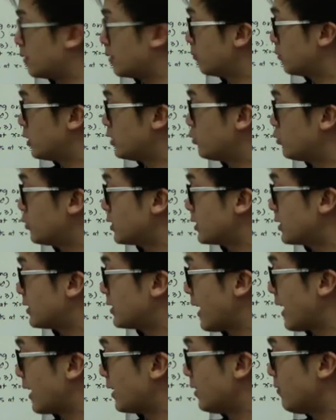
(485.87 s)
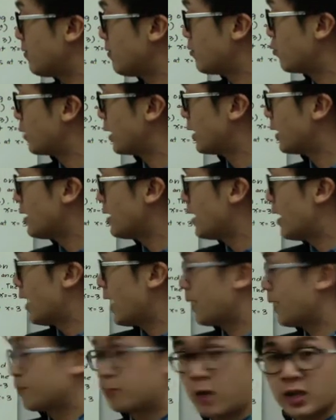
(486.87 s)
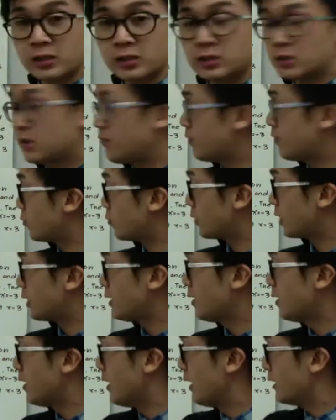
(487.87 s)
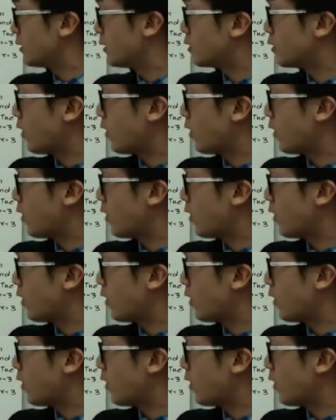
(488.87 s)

numbers, which is negative three and positive three. So